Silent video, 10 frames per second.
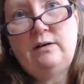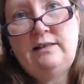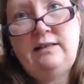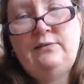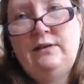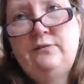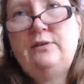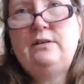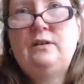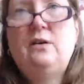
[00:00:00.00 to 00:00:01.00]
And even if
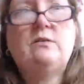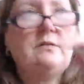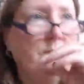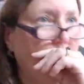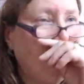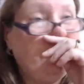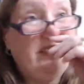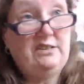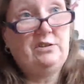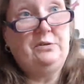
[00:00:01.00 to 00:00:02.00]
you're not, I'm
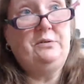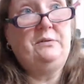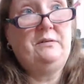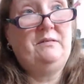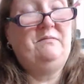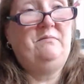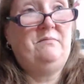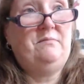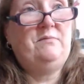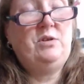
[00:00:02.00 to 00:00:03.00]
pretty sure
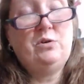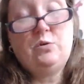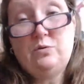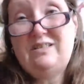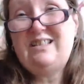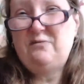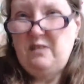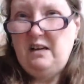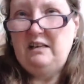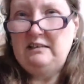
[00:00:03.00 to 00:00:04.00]
you could
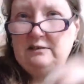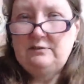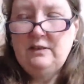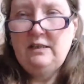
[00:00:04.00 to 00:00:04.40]
survive.